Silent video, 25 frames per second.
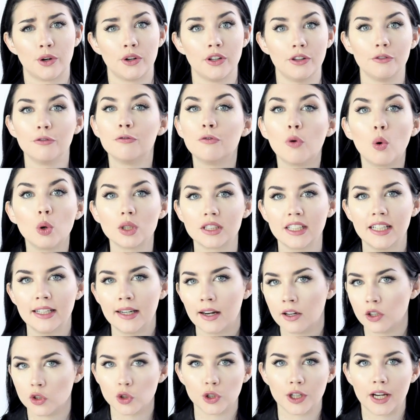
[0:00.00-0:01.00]
only
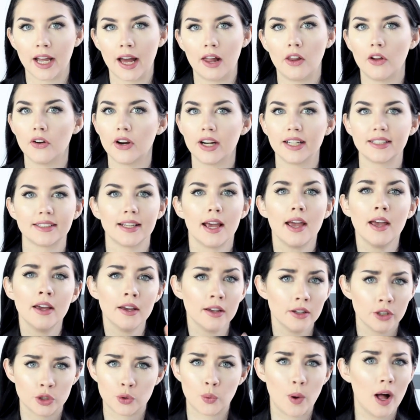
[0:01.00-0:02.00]
1400 calories,
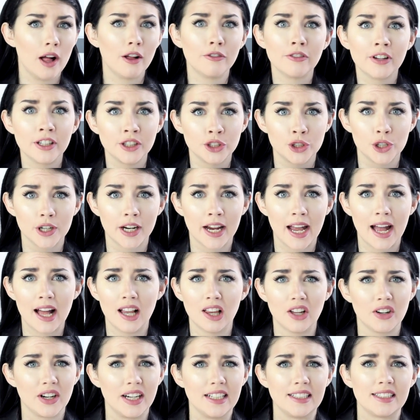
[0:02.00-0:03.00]
1200
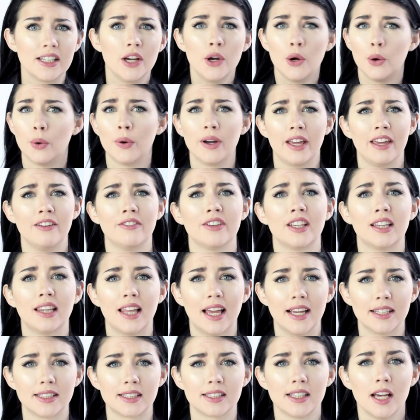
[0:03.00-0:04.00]
calories, or even
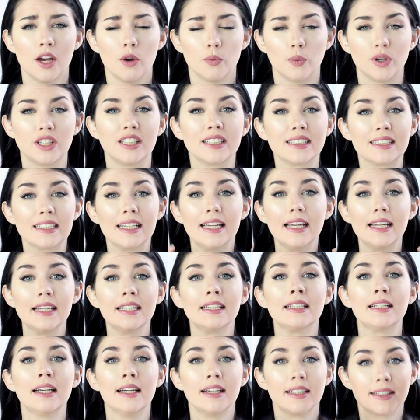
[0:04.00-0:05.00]
less, which is
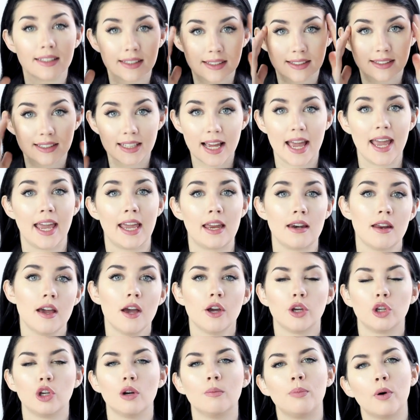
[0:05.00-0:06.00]
insane.
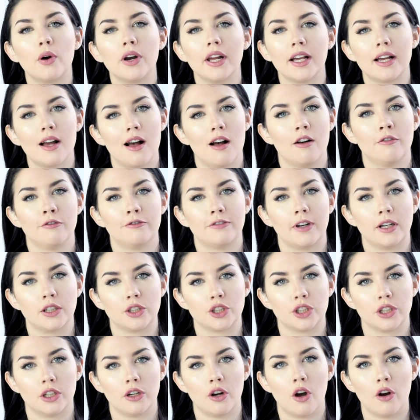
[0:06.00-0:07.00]
Your body can't
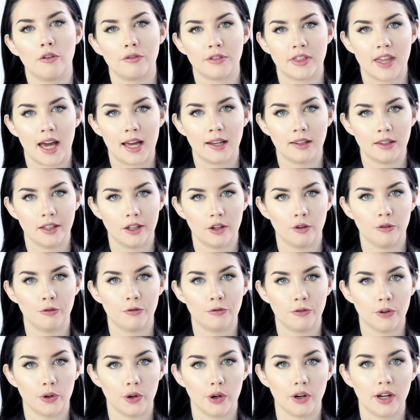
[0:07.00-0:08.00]
function off that little
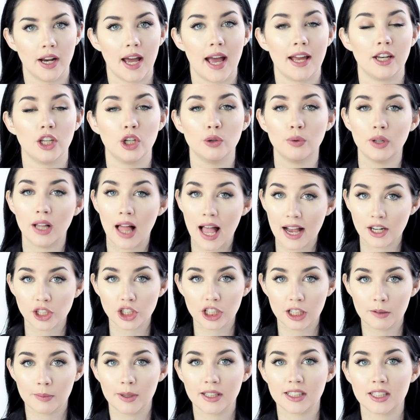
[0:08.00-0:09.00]
food, and you will
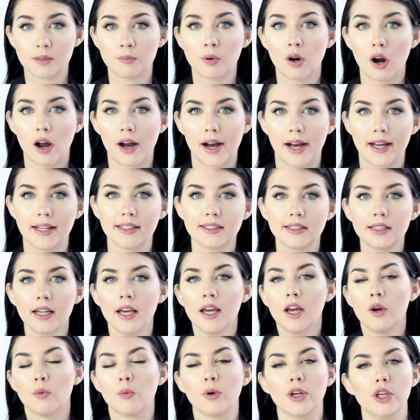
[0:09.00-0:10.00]
actually be surprised
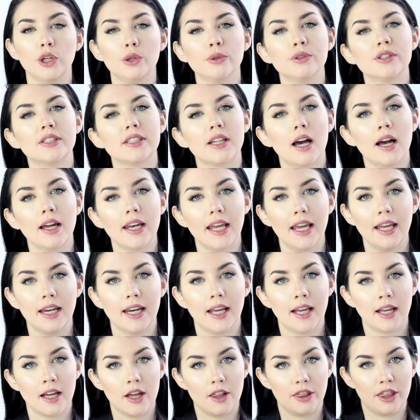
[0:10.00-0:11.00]
when you start
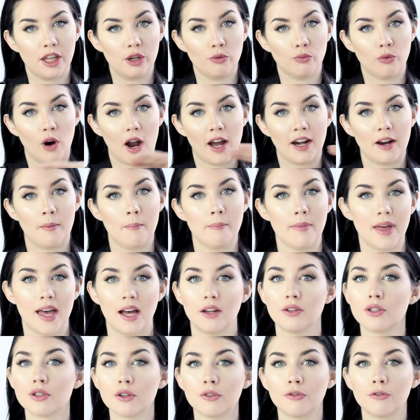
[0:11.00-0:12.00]
eating the right
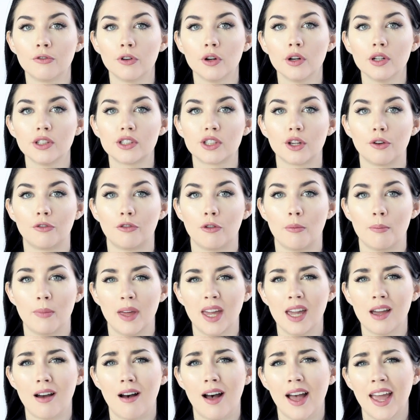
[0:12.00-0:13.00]
amount of food. So for
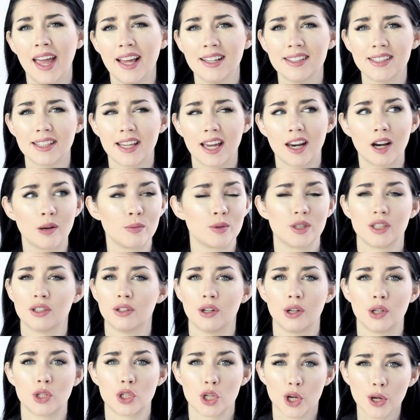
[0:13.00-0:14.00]
me, I had to get up
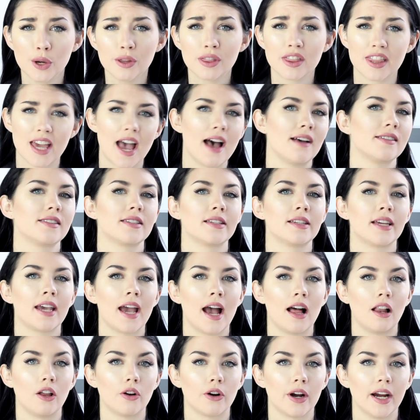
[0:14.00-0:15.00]
to 2000
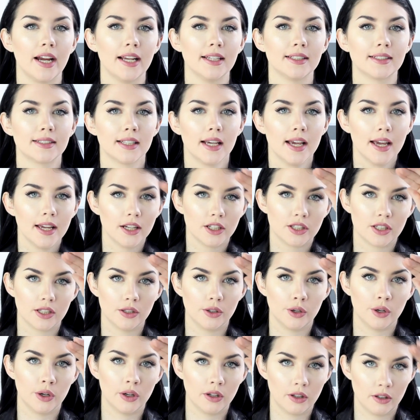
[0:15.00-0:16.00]
calories
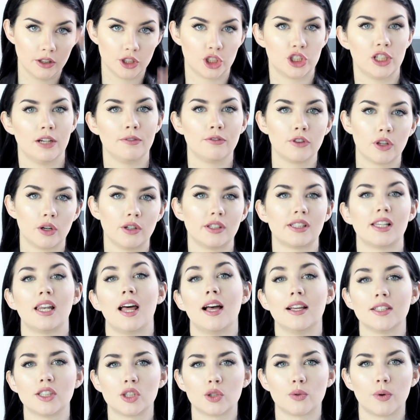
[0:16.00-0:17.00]
to shift those
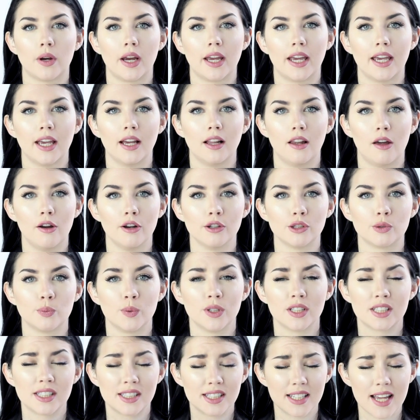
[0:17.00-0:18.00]
last 3 kilos,
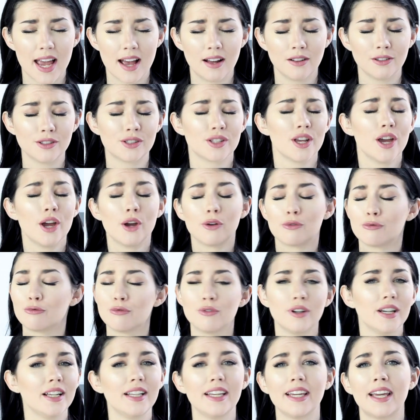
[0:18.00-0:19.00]
which sounds
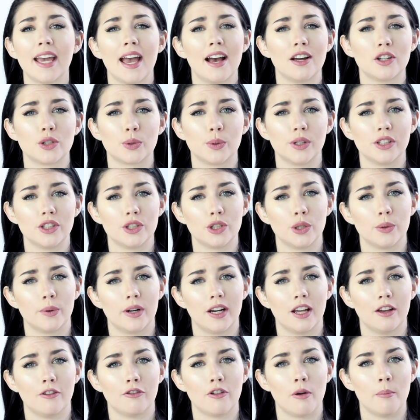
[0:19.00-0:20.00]
really
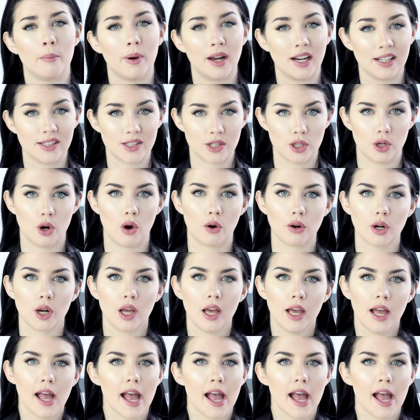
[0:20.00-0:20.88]
counterintuitive, but it's not.